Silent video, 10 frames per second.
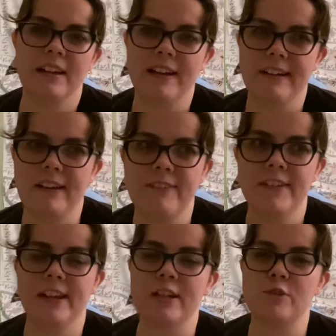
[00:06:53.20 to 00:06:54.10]
I
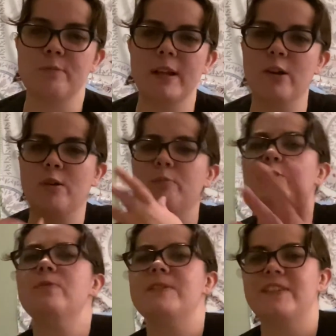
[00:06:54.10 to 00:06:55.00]
feel like there's better
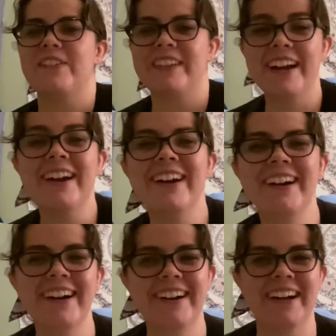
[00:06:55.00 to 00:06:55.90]
movies out there.
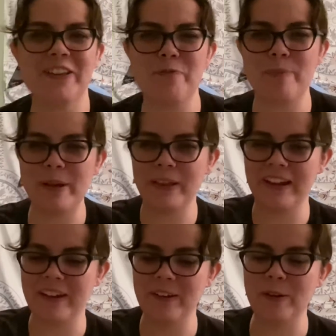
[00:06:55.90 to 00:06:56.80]
Not to be
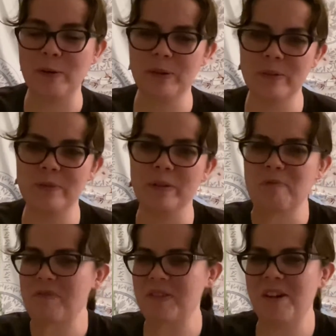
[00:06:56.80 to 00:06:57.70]
like a
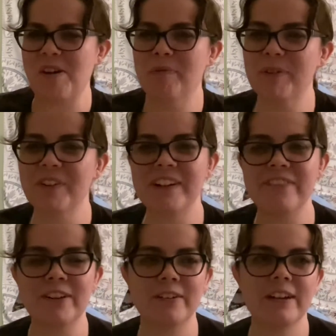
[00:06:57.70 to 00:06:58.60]
film snob or
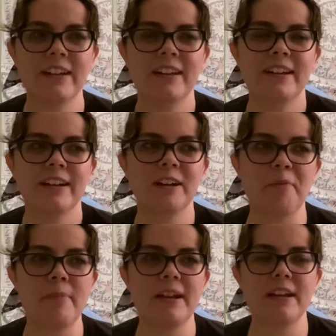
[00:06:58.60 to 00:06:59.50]
whatever,
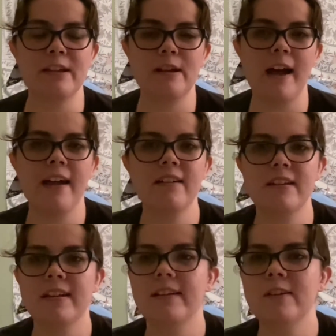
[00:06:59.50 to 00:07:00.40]
but
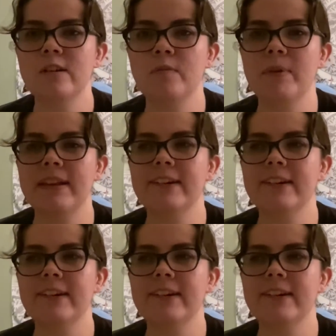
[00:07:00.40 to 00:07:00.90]
but there